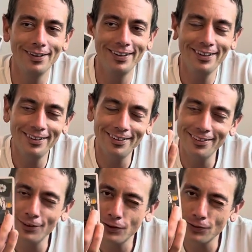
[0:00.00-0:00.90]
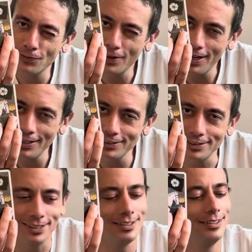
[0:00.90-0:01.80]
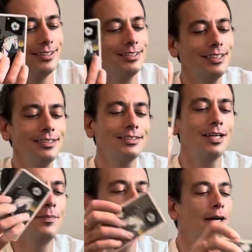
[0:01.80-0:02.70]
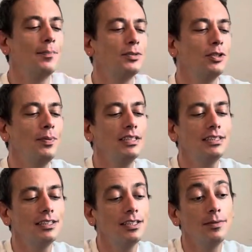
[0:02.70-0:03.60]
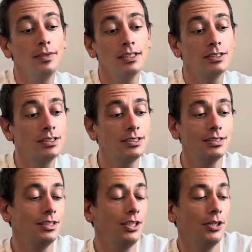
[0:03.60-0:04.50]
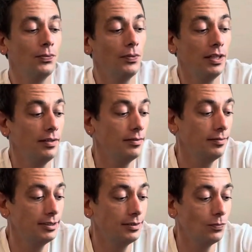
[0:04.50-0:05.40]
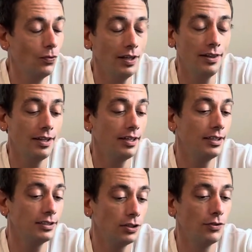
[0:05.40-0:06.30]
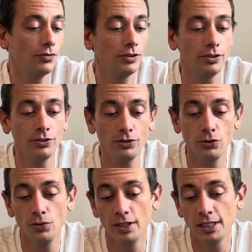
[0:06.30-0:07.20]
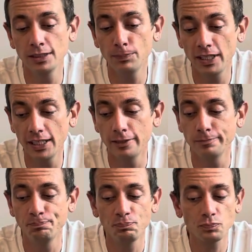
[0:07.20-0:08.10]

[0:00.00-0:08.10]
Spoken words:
in the horizon, the sun's coming up. So basically it means, when one thing is over, new things begin.